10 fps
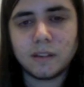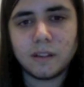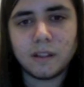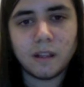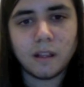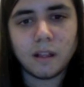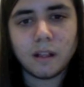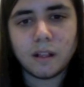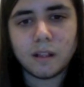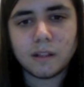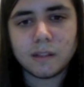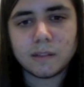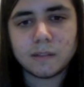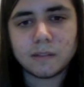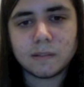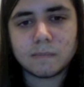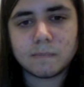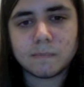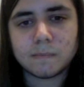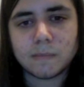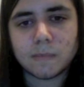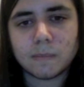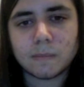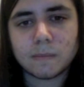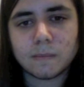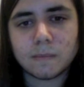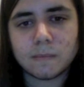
(no one is talking)